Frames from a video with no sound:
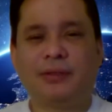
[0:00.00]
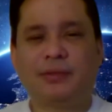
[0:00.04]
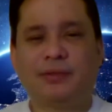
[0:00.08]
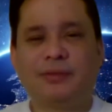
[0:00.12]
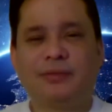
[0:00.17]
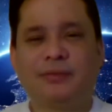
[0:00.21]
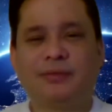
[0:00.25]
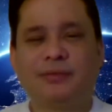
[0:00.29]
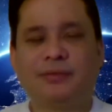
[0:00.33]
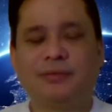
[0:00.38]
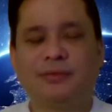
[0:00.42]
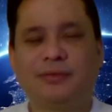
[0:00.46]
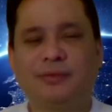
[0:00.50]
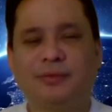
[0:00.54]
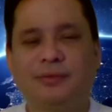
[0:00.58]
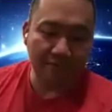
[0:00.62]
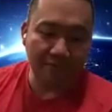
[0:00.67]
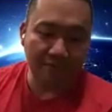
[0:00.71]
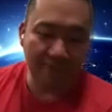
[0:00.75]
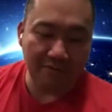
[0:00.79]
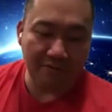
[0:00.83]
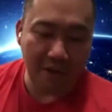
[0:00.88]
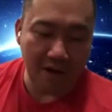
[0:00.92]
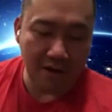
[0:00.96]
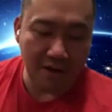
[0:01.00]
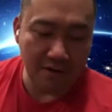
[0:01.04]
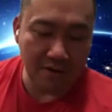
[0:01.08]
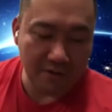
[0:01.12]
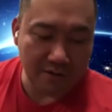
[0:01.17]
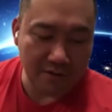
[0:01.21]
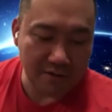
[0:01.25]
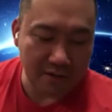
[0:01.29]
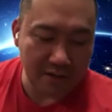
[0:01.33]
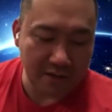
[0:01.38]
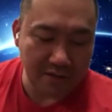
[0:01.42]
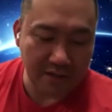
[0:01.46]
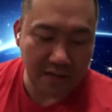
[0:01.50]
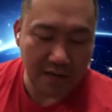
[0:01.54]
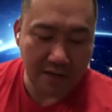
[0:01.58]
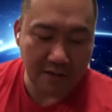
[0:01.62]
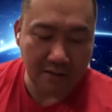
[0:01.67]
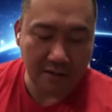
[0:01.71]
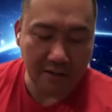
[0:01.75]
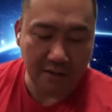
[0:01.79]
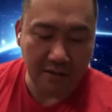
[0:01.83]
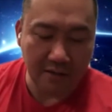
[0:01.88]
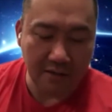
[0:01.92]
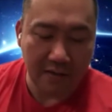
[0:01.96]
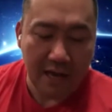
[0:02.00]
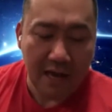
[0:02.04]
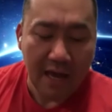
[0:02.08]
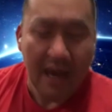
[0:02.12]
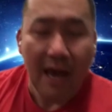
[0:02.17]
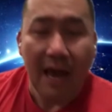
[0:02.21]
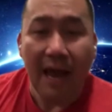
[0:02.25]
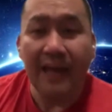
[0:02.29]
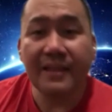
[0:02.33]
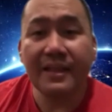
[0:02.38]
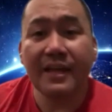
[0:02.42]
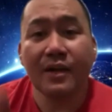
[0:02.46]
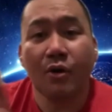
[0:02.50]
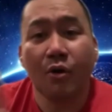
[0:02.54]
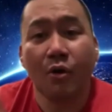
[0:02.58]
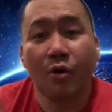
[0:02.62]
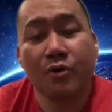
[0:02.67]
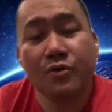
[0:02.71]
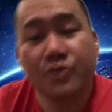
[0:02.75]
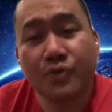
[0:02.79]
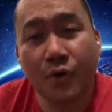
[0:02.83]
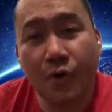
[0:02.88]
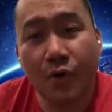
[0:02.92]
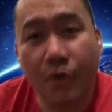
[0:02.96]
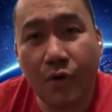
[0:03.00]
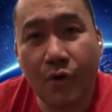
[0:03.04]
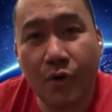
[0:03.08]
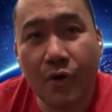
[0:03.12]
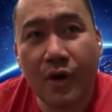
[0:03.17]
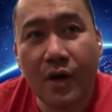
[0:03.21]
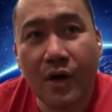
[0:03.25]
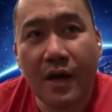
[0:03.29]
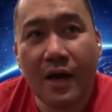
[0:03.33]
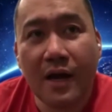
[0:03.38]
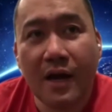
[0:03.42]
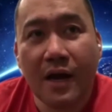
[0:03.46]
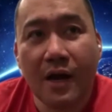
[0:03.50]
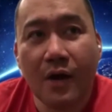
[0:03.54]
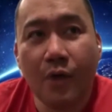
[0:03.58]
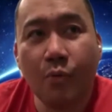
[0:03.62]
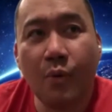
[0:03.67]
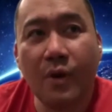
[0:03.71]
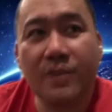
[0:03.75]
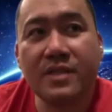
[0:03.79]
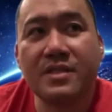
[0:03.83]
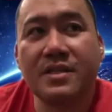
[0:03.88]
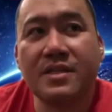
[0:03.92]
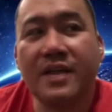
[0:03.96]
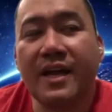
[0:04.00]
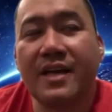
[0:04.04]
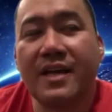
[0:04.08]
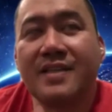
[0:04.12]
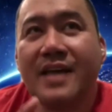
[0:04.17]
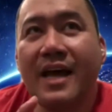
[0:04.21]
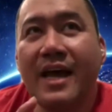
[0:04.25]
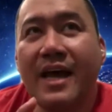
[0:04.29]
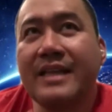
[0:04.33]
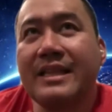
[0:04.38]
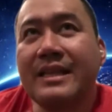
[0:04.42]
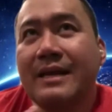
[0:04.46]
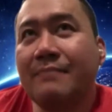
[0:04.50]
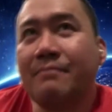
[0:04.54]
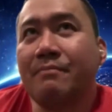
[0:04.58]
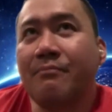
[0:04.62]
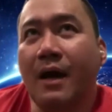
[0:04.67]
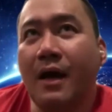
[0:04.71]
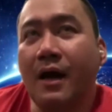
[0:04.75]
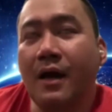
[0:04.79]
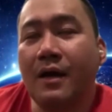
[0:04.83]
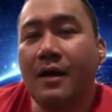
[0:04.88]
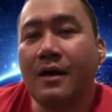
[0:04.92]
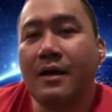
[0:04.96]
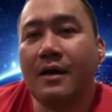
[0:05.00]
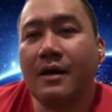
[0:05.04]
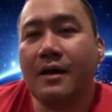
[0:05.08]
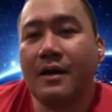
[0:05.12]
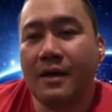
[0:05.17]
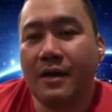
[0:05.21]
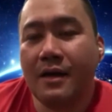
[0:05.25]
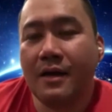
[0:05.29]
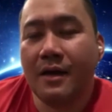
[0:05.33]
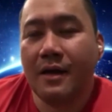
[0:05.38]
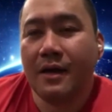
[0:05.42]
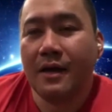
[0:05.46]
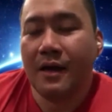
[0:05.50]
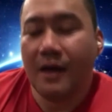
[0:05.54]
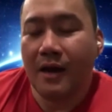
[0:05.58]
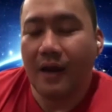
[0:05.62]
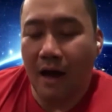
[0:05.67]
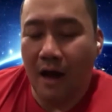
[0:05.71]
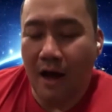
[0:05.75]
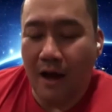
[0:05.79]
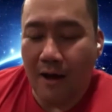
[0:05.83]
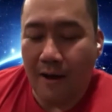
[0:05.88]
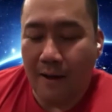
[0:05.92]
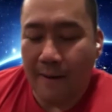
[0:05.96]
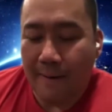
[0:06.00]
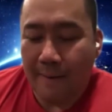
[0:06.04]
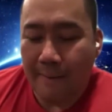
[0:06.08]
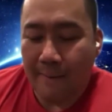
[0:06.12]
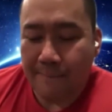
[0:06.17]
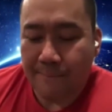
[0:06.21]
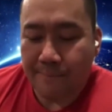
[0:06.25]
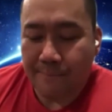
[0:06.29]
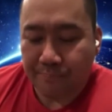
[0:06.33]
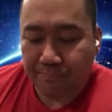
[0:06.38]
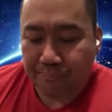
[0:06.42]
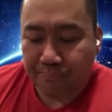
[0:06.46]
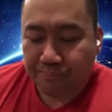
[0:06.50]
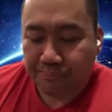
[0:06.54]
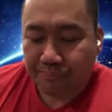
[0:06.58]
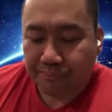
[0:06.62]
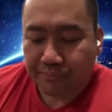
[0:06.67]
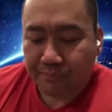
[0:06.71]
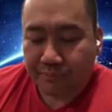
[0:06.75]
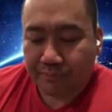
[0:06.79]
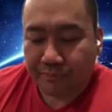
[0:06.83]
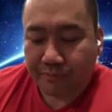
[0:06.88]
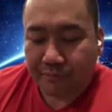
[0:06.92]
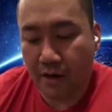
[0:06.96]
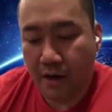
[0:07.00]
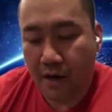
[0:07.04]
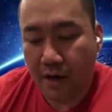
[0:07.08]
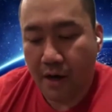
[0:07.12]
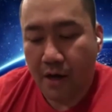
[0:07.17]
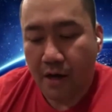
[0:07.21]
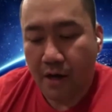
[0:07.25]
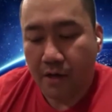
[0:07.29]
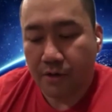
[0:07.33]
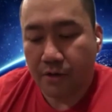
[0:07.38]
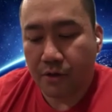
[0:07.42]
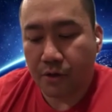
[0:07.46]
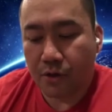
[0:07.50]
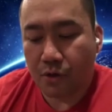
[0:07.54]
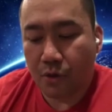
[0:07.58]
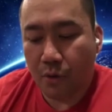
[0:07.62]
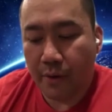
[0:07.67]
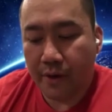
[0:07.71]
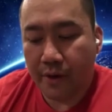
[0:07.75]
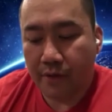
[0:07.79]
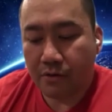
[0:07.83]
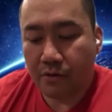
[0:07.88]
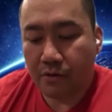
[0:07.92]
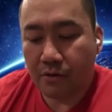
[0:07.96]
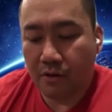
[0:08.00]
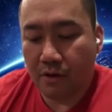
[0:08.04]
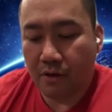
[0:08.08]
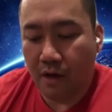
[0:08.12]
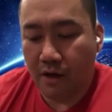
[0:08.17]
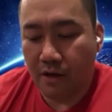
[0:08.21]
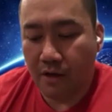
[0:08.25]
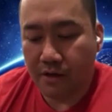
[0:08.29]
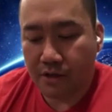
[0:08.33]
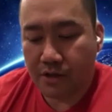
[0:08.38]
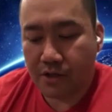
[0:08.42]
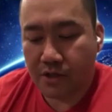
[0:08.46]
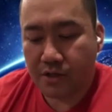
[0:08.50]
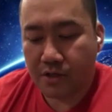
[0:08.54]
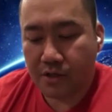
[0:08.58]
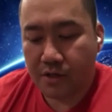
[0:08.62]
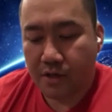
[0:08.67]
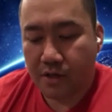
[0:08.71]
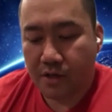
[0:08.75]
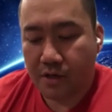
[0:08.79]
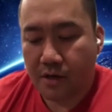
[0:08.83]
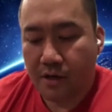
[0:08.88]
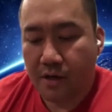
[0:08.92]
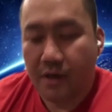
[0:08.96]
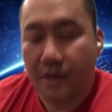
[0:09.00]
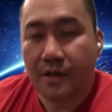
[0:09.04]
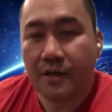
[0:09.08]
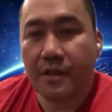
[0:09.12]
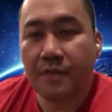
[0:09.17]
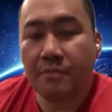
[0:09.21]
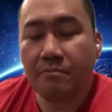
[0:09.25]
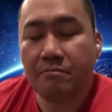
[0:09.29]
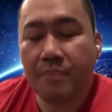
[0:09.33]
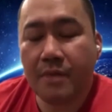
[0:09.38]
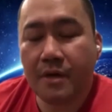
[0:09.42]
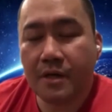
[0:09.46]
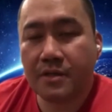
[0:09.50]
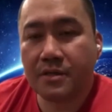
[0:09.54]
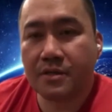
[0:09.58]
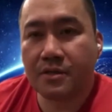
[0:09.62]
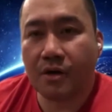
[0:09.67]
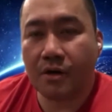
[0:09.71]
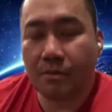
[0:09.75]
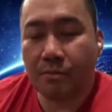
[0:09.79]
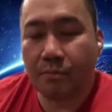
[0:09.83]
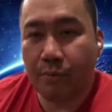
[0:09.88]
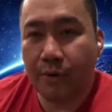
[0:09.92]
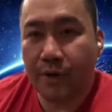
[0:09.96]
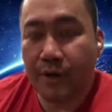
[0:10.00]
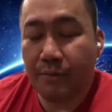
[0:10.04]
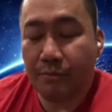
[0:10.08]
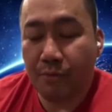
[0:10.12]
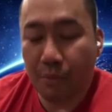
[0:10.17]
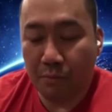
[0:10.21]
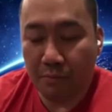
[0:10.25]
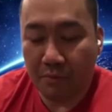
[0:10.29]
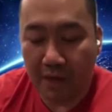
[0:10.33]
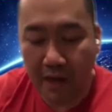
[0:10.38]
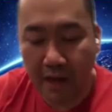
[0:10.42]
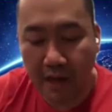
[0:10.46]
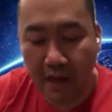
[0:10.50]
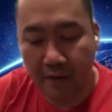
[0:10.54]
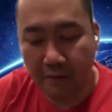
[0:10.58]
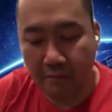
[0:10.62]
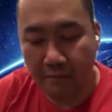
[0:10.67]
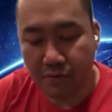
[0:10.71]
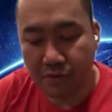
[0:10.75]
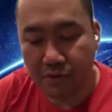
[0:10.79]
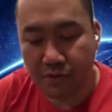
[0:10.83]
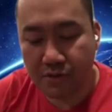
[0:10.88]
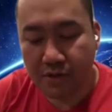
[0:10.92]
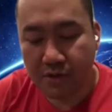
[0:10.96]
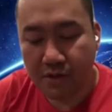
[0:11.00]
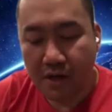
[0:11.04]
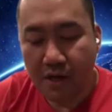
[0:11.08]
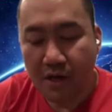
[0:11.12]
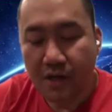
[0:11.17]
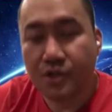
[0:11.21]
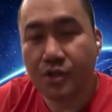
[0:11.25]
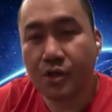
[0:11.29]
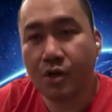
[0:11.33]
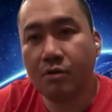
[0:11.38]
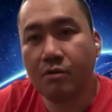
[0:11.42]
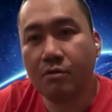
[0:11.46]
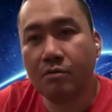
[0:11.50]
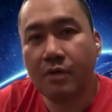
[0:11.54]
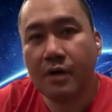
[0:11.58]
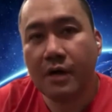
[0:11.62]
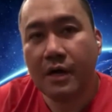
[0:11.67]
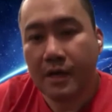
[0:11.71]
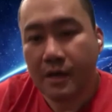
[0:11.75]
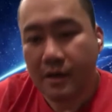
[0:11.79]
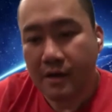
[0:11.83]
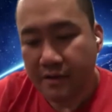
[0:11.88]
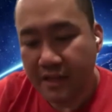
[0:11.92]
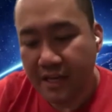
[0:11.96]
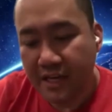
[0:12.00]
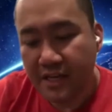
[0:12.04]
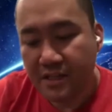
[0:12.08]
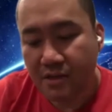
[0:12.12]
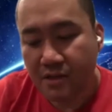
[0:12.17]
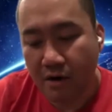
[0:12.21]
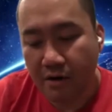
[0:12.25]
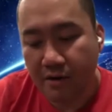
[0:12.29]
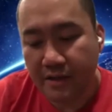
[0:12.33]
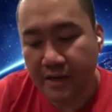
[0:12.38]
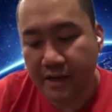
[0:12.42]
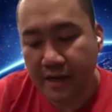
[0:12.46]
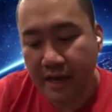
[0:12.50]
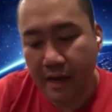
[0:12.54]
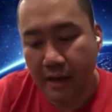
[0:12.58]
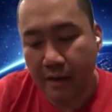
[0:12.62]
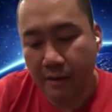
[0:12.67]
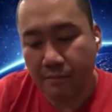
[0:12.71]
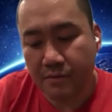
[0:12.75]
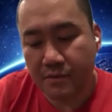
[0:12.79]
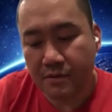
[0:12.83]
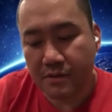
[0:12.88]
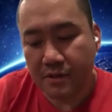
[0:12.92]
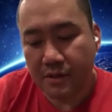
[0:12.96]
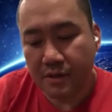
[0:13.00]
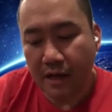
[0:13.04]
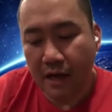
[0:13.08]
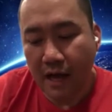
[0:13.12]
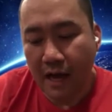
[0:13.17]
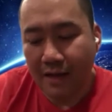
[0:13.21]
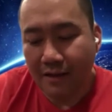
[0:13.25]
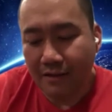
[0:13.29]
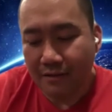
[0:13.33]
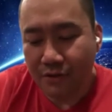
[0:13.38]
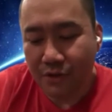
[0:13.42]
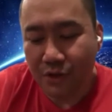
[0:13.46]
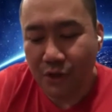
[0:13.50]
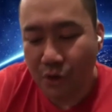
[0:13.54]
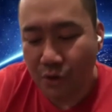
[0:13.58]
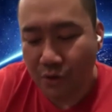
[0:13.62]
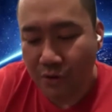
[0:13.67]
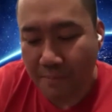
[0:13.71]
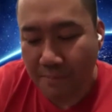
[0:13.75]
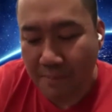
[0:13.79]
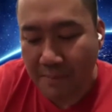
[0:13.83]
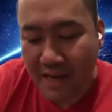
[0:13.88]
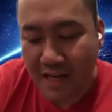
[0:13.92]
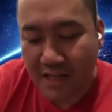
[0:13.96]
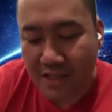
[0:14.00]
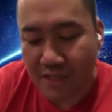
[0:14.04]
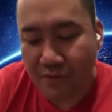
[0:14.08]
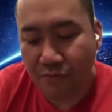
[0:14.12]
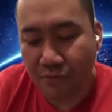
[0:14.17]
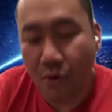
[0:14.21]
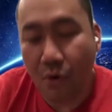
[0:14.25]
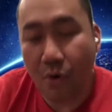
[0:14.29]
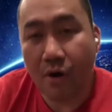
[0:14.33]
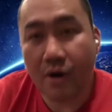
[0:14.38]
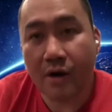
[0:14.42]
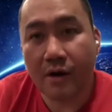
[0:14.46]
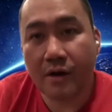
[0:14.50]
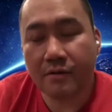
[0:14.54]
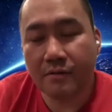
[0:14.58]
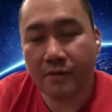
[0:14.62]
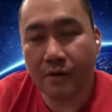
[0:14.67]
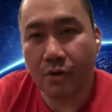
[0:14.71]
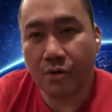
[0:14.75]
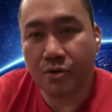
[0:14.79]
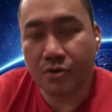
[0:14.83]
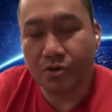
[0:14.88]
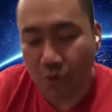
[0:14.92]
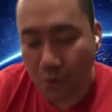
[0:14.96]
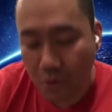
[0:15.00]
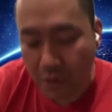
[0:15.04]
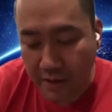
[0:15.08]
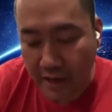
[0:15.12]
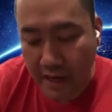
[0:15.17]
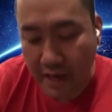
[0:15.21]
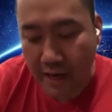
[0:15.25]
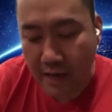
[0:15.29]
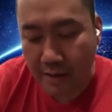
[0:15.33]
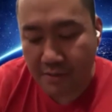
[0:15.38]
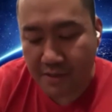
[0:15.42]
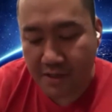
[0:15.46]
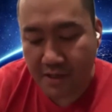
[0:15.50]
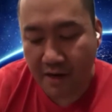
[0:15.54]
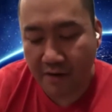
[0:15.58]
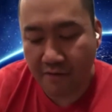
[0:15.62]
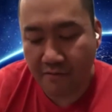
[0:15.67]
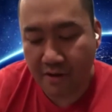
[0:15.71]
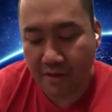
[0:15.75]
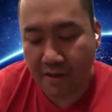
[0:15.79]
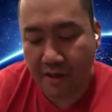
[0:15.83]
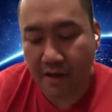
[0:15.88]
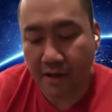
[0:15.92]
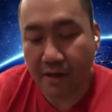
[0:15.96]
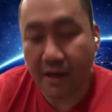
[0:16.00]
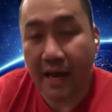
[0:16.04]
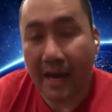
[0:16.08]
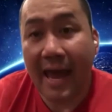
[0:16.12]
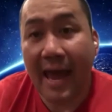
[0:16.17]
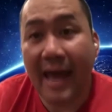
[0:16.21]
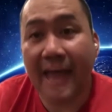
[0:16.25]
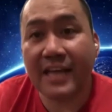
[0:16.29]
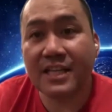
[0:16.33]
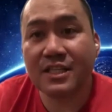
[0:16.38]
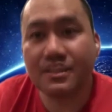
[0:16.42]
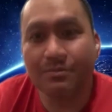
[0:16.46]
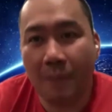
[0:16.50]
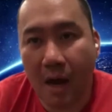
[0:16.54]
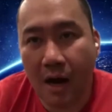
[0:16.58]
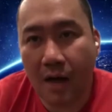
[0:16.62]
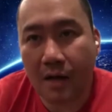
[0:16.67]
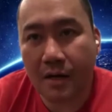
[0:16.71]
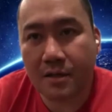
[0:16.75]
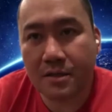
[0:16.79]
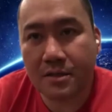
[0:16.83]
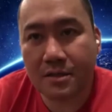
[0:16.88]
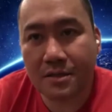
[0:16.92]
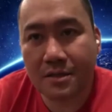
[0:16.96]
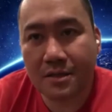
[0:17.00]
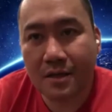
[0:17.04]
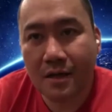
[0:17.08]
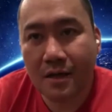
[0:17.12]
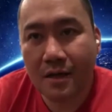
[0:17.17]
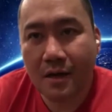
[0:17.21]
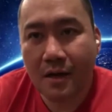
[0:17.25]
$125 exactly. And then also, what's exciting pa, um, they're going to launch the Mixter Premium games. So these are the games, the PS4, the console games and everything, Xbox.